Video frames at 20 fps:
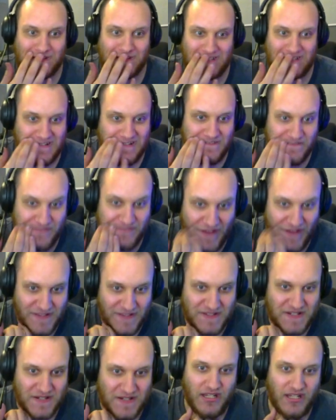
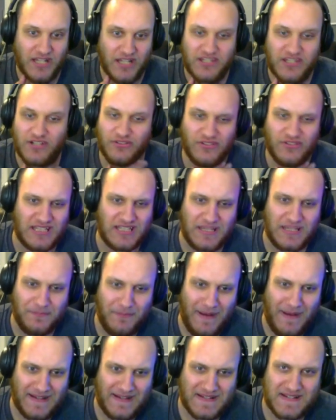Invent, and don't look at the
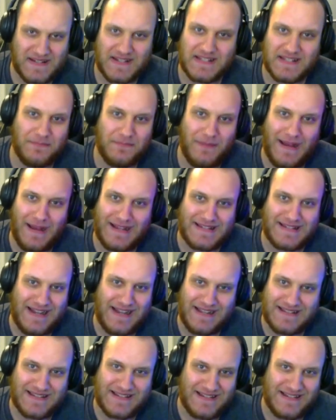box because the box
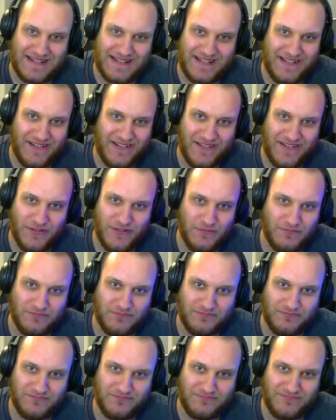not going to kill you.
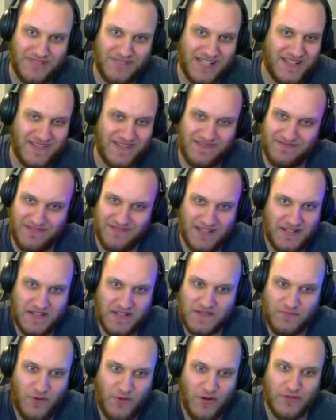It
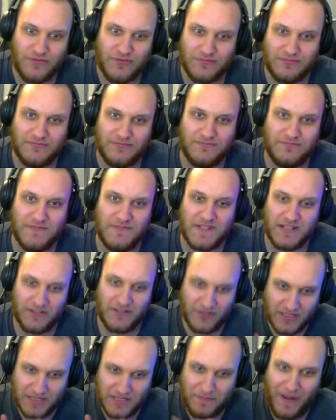just won't.
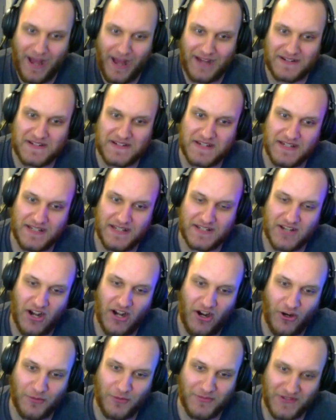Look at the box. It's
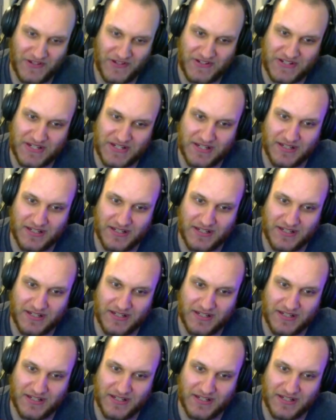harmless.